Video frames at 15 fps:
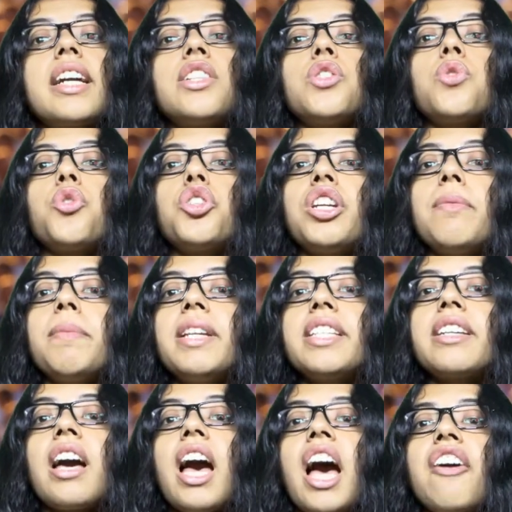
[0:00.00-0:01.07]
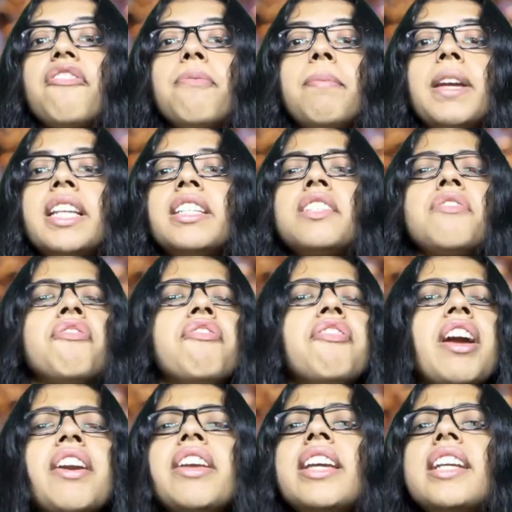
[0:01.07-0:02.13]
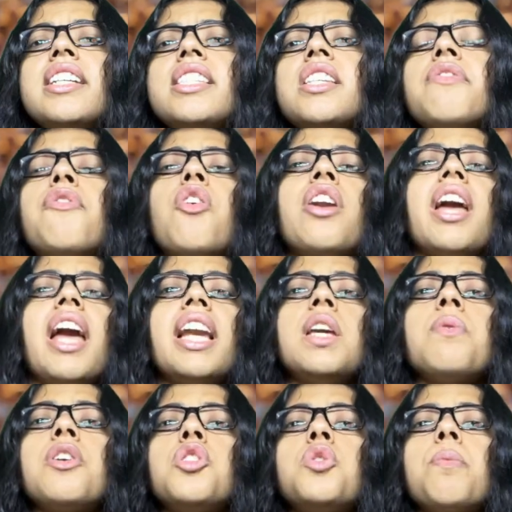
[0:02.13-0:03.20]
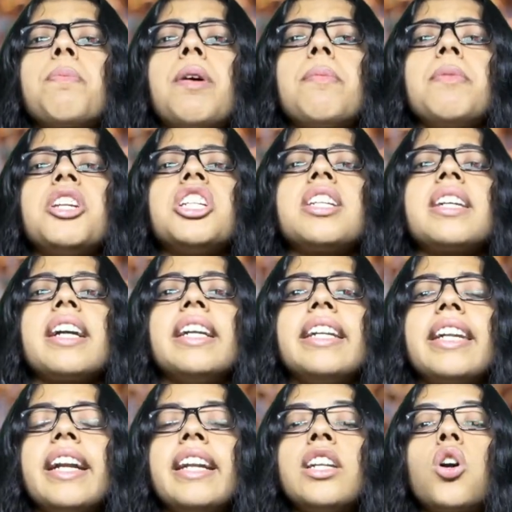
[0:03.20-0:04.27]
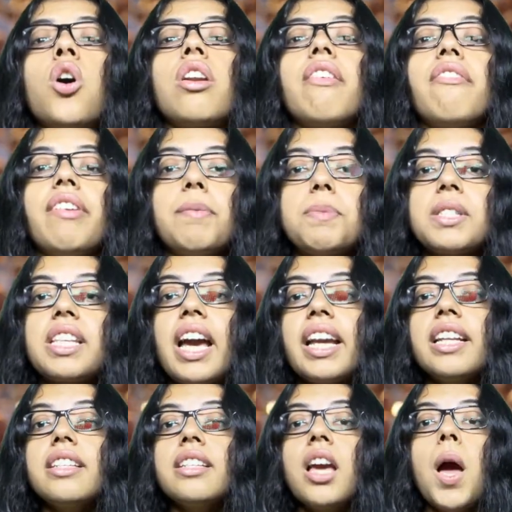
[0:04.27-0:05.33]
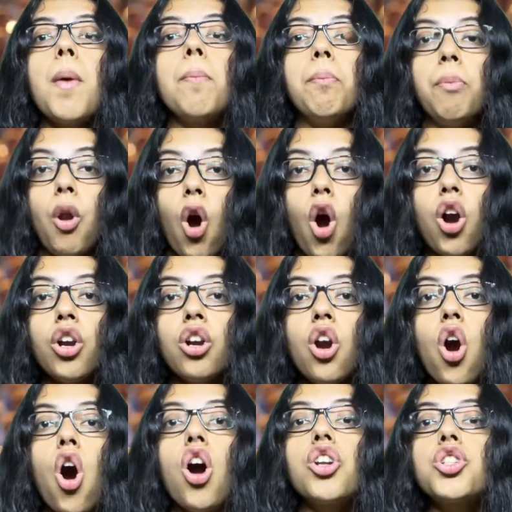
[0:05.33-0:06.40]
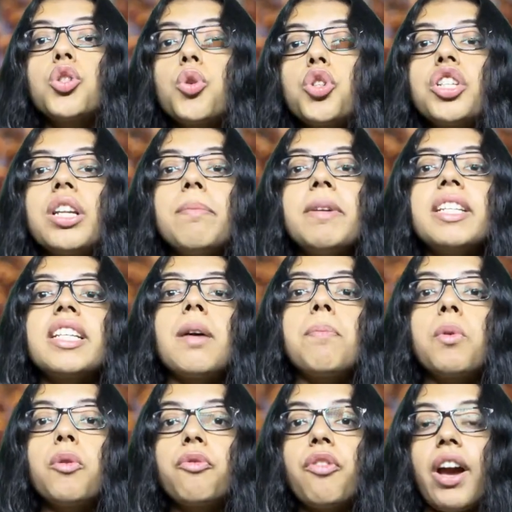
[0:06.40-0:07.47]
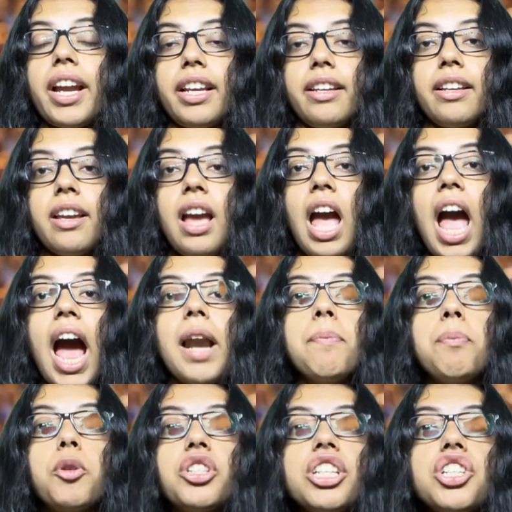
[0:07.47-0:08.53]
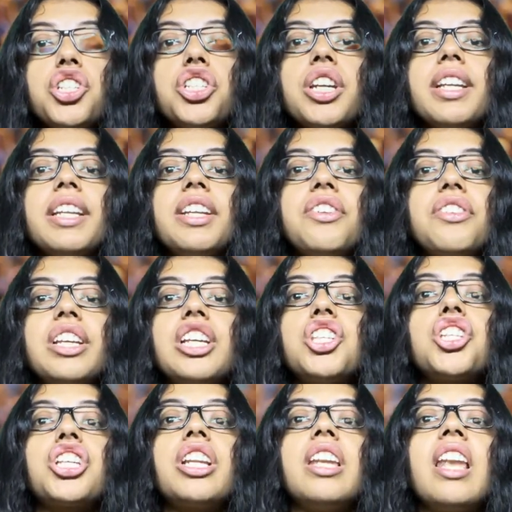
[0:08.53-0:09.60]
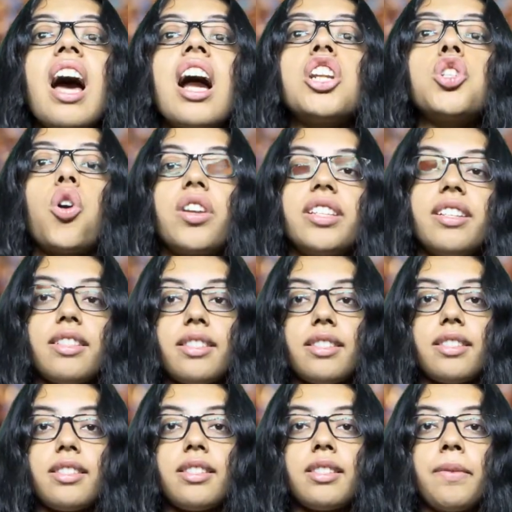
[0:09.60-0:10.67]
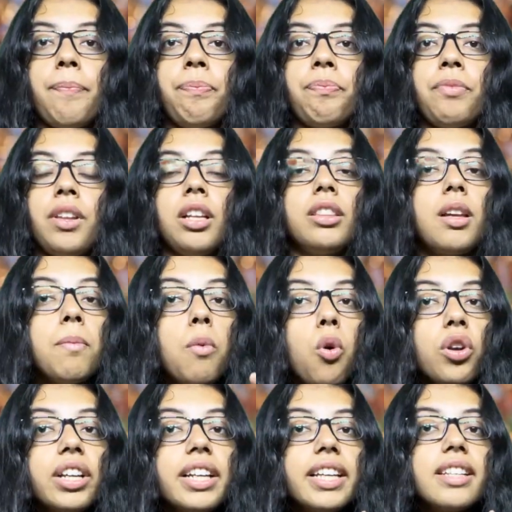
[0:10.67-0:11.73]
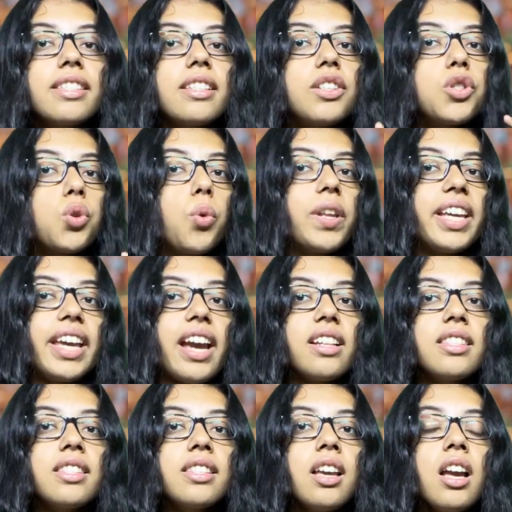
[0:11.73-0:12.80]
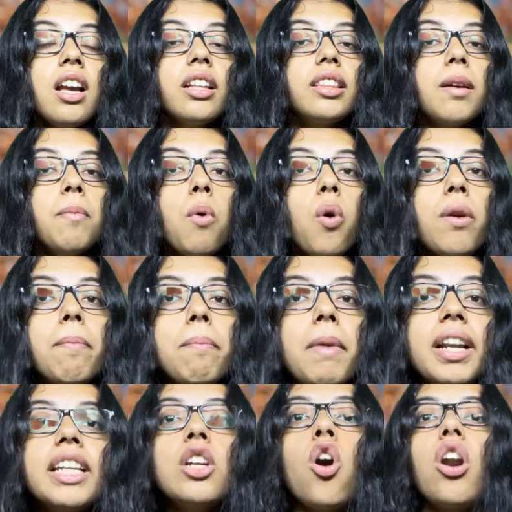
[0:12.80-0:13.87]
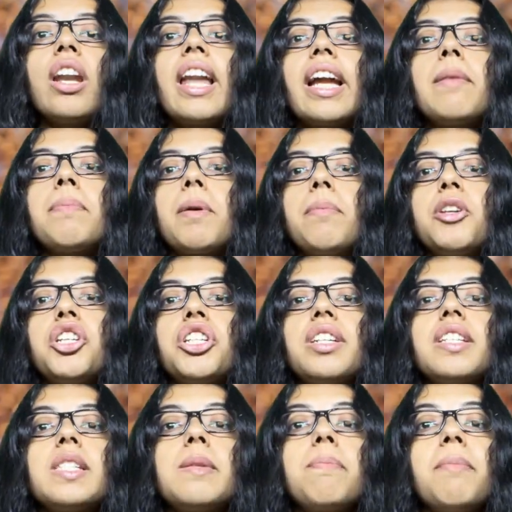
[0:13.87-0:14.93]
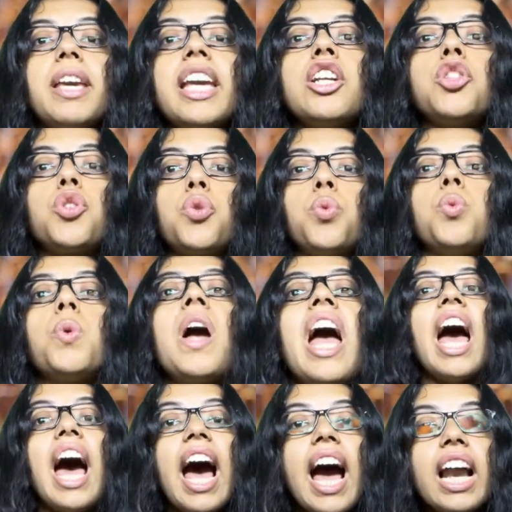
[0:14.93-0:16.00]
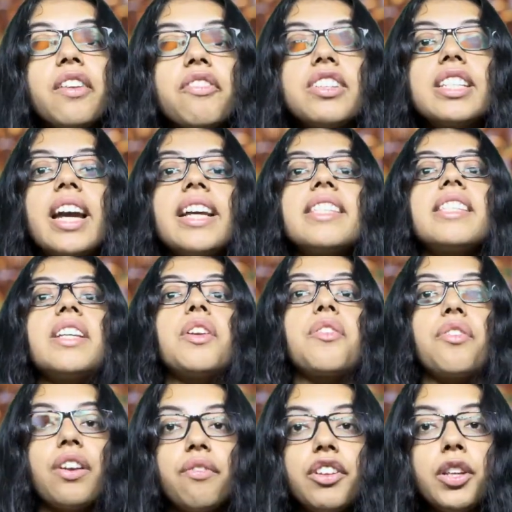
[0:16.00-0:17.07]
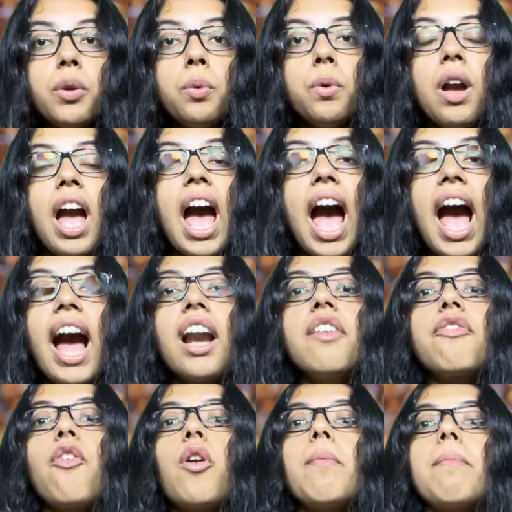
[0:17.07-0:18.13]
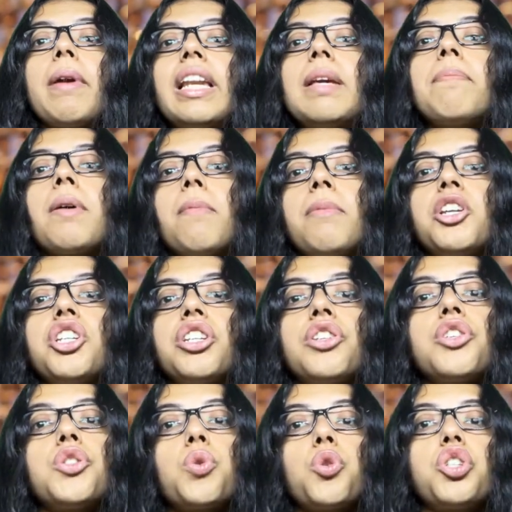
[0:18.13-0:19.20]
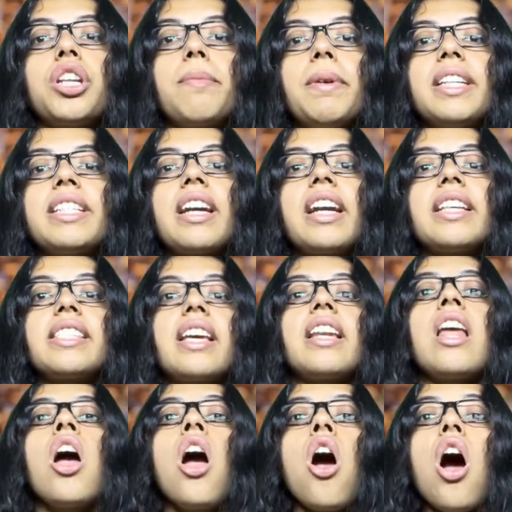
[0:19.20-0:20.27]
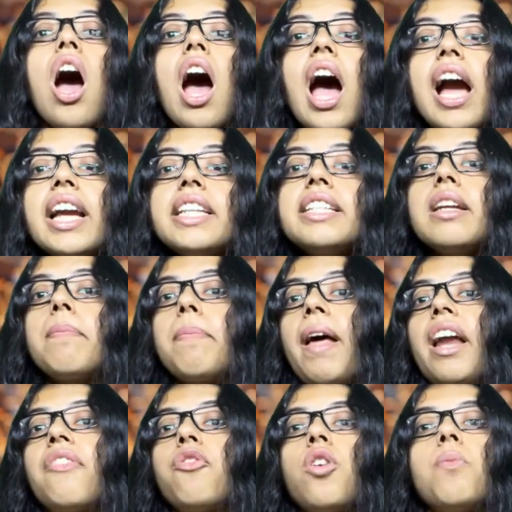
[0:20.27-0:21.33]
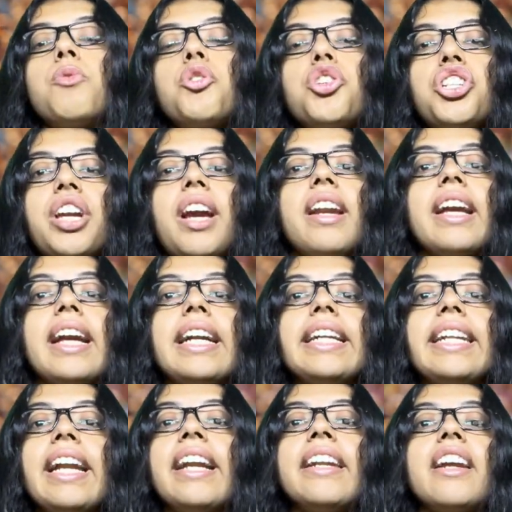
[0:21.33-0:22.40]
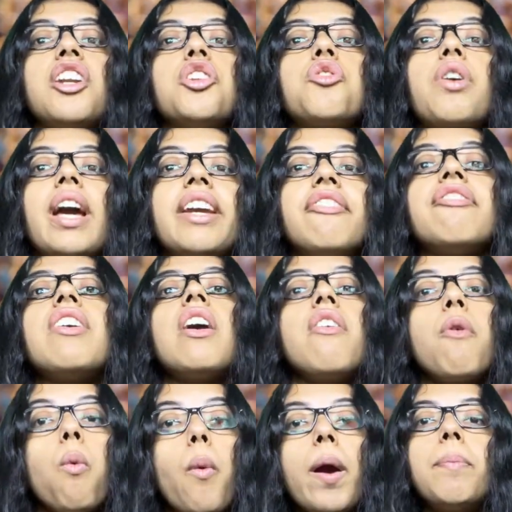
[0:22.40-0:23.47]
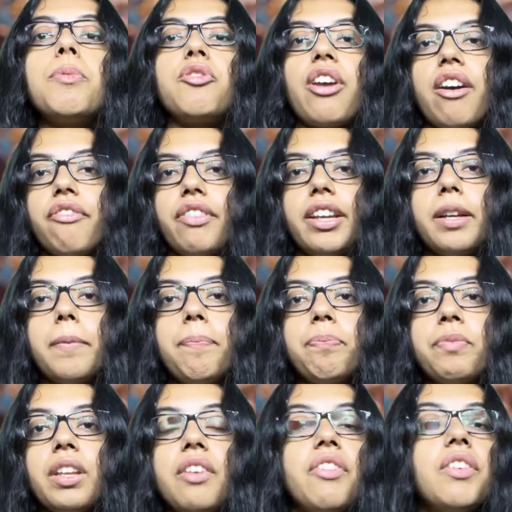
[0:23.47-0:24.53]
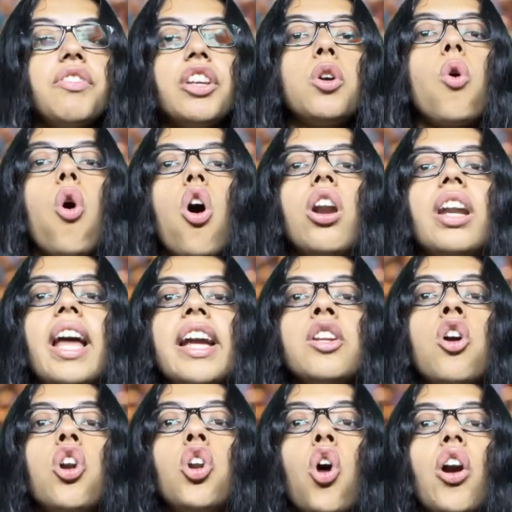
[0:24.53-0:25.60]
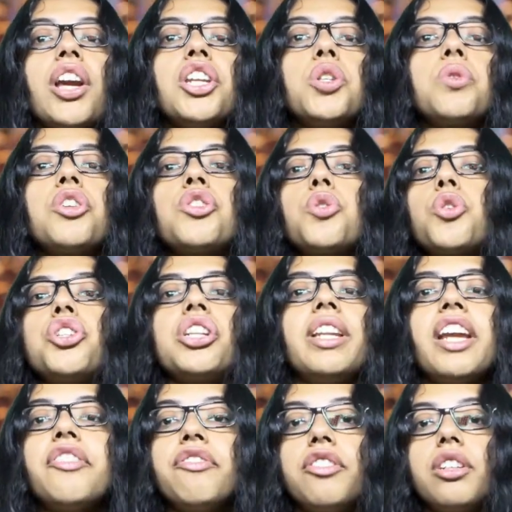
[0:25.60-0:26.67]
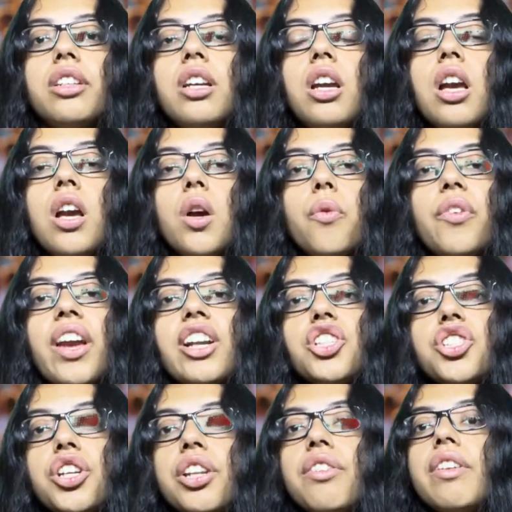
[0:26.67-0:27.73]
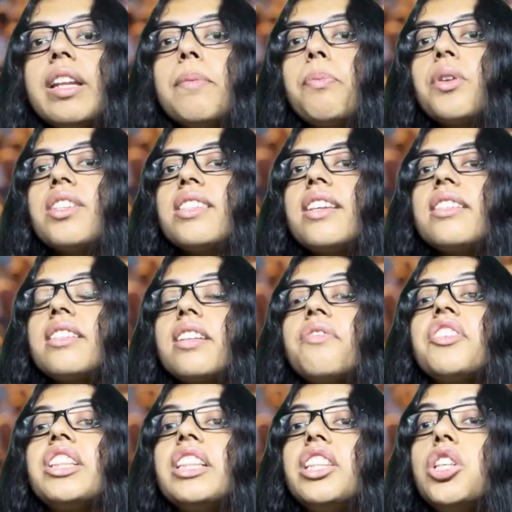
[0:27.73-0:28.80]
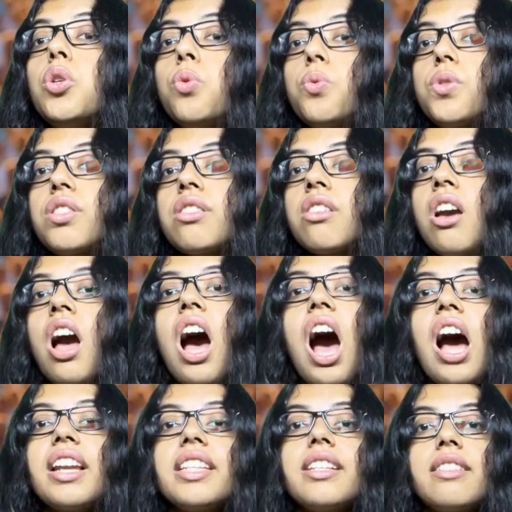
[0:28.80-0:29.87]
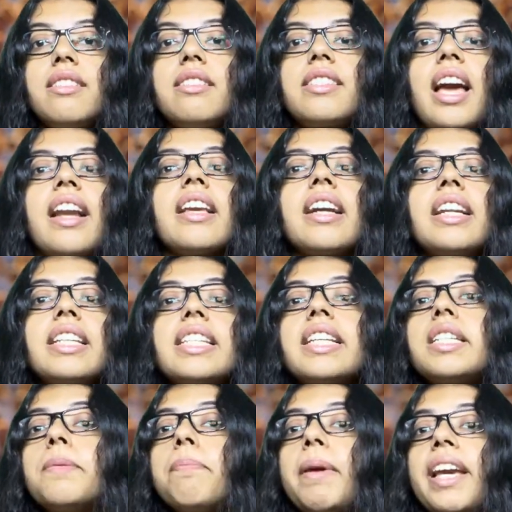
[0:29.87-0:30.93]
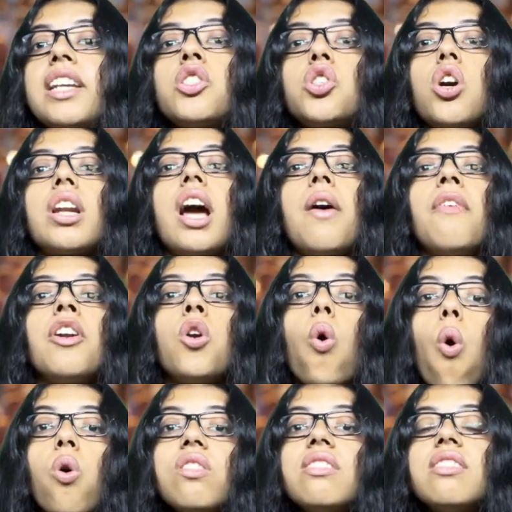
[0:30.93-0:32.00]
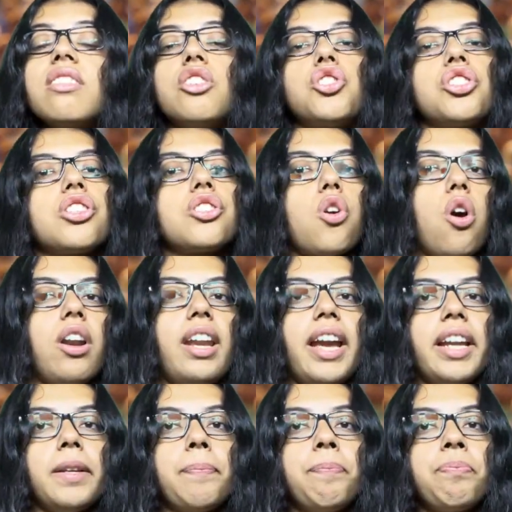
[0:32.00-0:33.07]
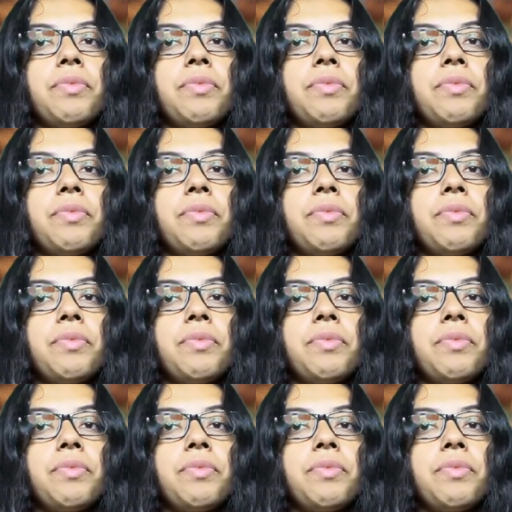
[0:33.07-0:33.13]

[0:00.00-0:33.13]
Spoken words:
and social media have made it very easy for anyone to publish content on a website, blog, or social media profile and potentially reach large audiences. The more clicks a story gets, the more money online publishers make through advertising revenue, and for many publishers, social media is an ideal platform to share content and drive web traffic. When we go online or log into our social network, we are generally presented with news, articles, and content based on our own searches online.